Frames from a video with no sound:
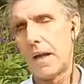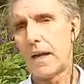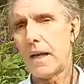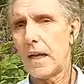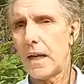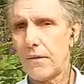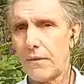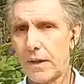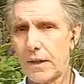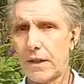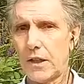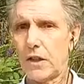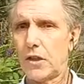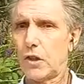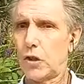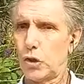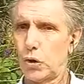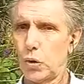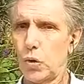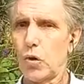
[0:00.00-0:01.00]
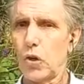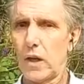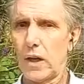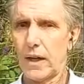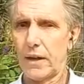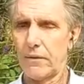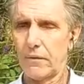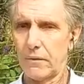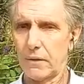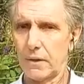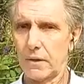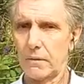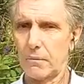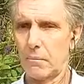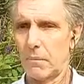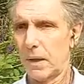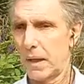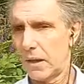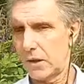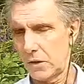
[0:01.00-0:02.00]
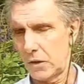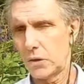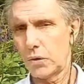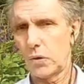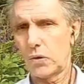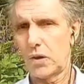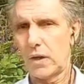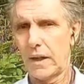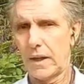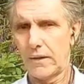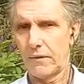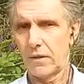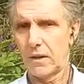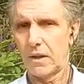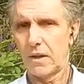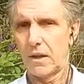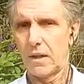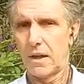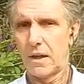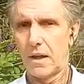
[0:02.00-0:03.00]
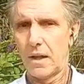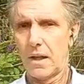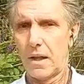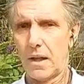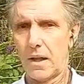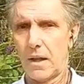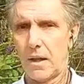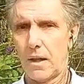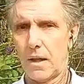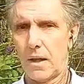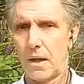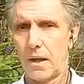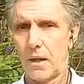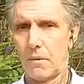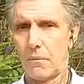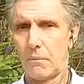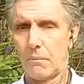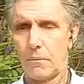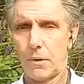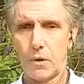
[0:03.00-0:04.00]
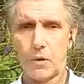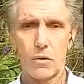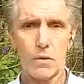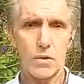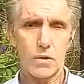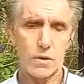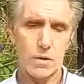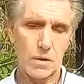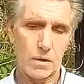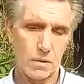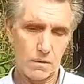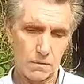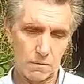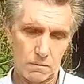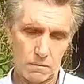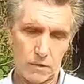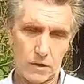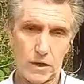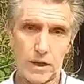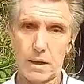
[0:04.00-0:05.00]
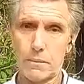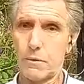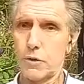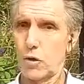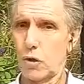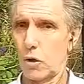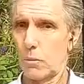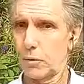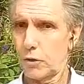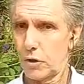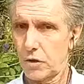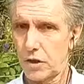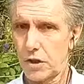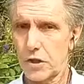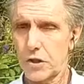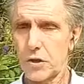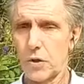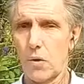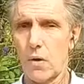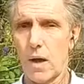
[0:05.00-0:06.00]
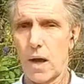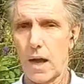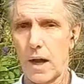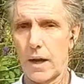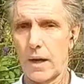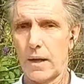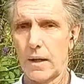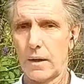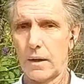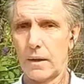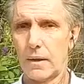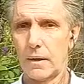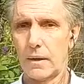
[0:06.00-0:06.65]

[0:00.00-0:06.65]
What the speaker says: elevated sugar level, blood sugar level, because the absorption is so high